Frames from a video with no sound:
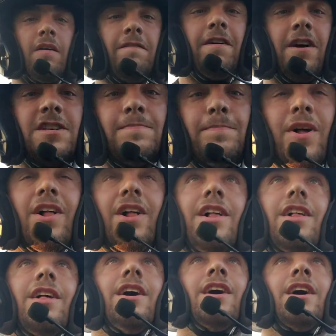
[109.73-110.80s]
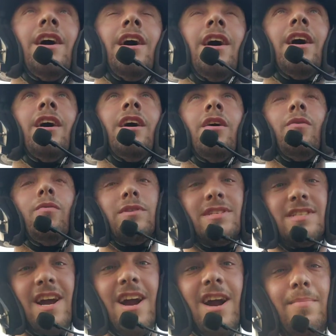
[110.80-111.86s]
First pull
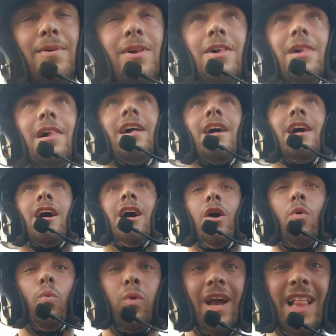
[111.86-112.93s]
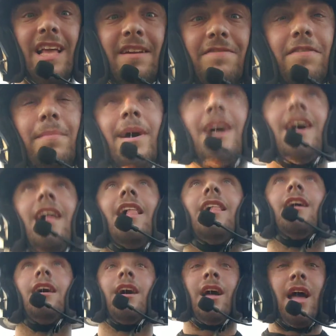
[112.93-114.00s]
was terrible, wheelied from
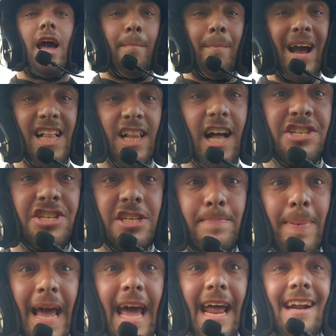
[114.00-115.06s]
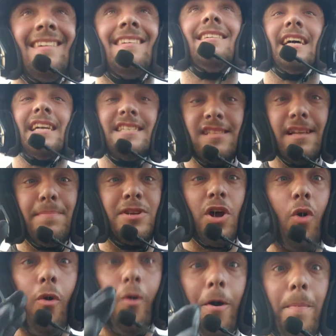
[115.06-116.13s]
hell, and my clutch is bad. It slips
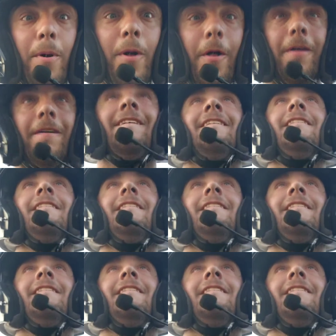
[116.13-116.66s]
horrible.